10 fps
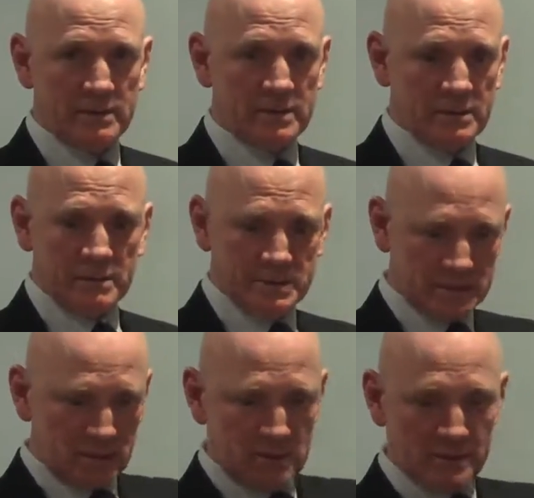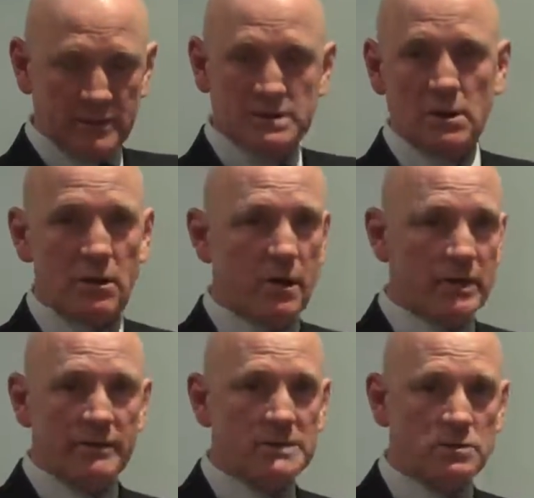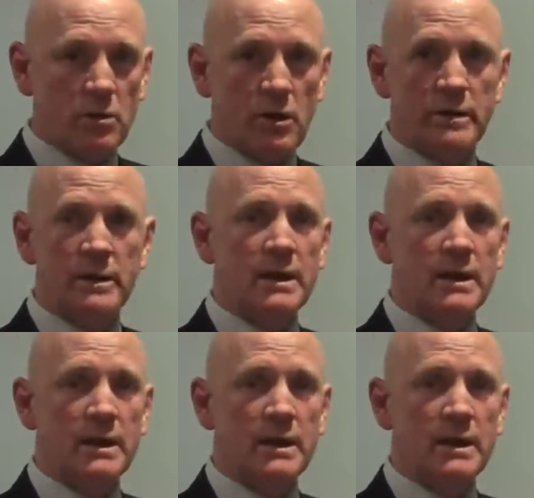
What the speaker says: You know, it's kind of this high and this wide,